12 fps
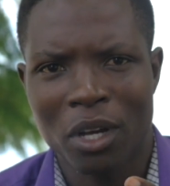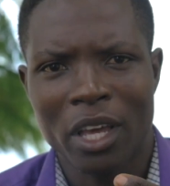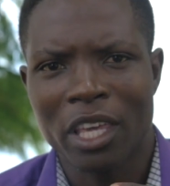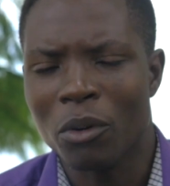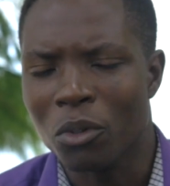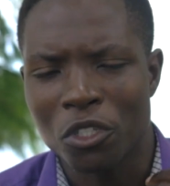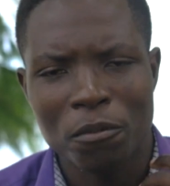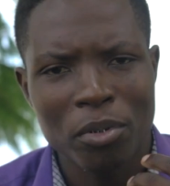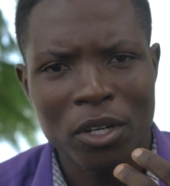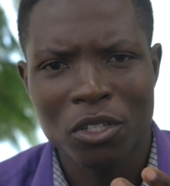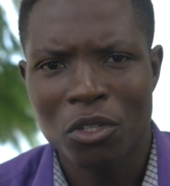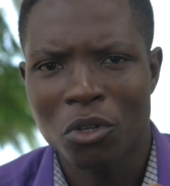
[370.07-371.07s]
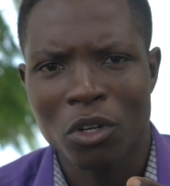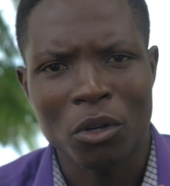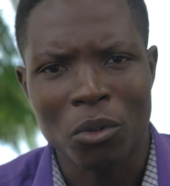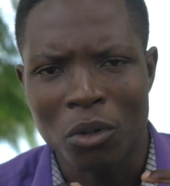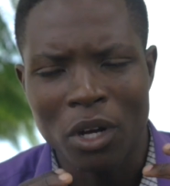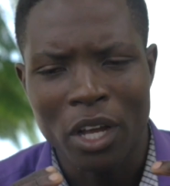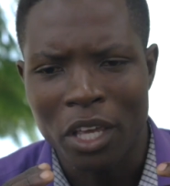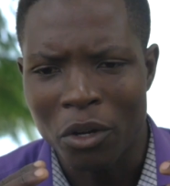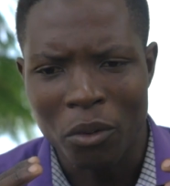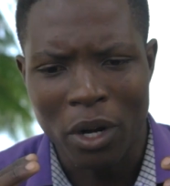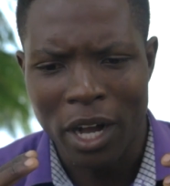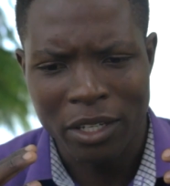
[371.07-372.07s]
He will speak to you, he will, he
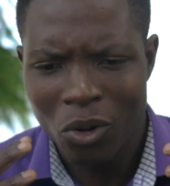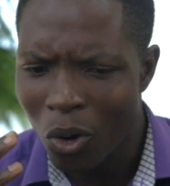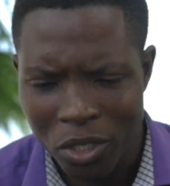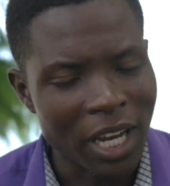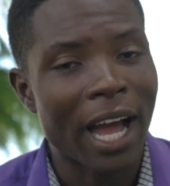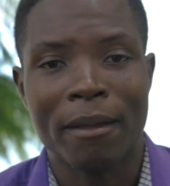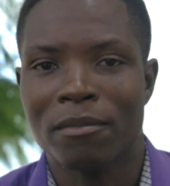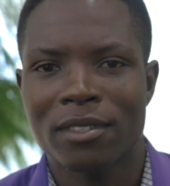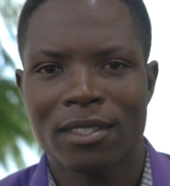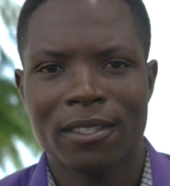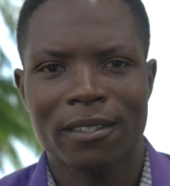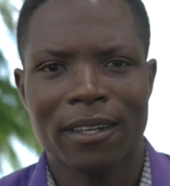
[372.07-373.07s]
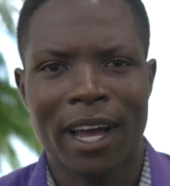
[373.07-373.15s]
will, at all times